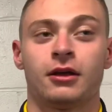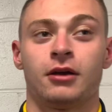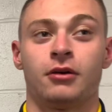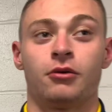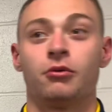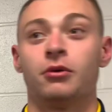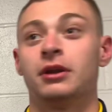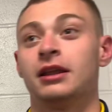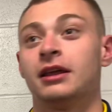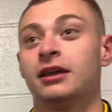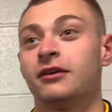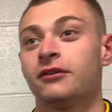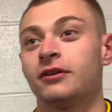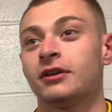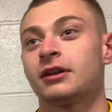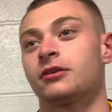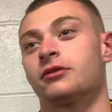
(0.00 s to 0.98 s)
It was
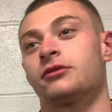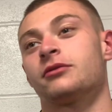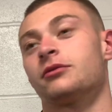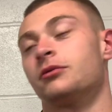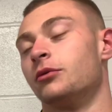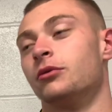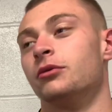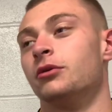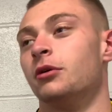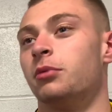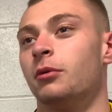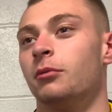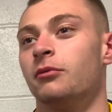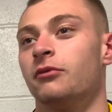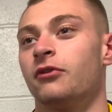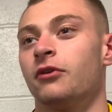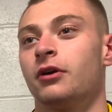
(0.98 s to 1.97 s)
relieving because we were under
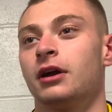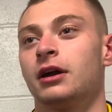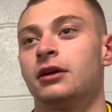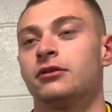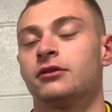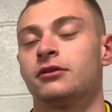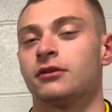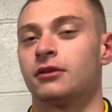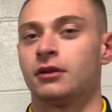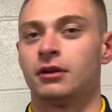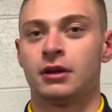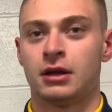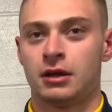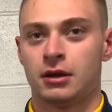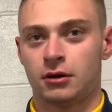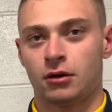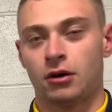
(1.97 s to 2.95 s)
pump for ages and
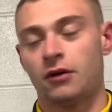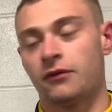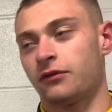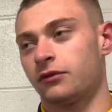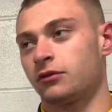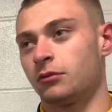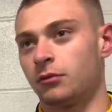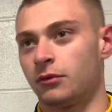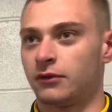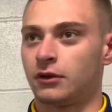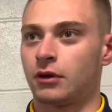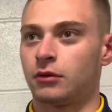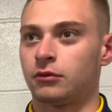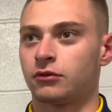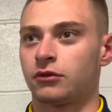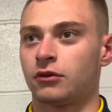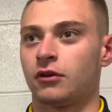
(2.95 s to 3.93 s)
off some of his
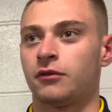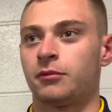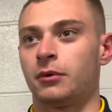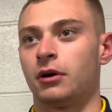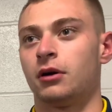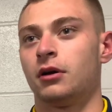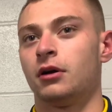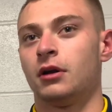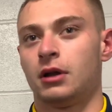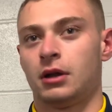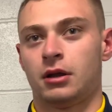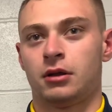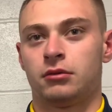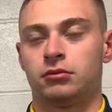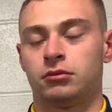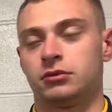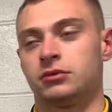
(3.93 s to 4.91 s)
own stuff, but
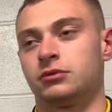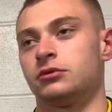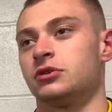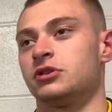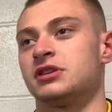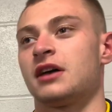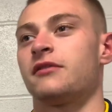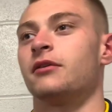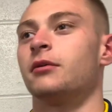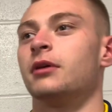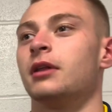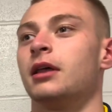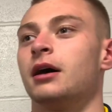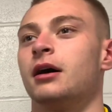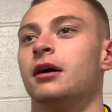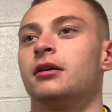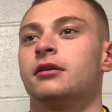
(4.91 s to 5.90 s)
his effort were
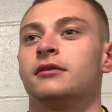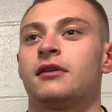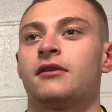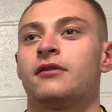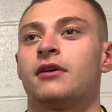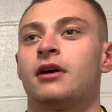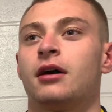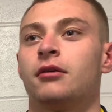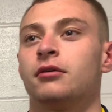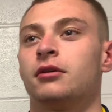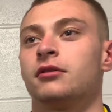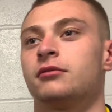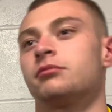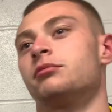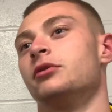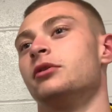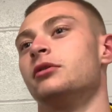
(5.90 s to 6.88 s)
there and his effort areas
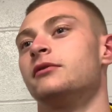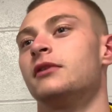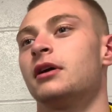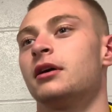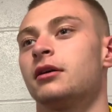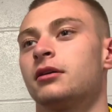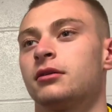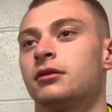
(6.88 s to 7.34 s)
proved it.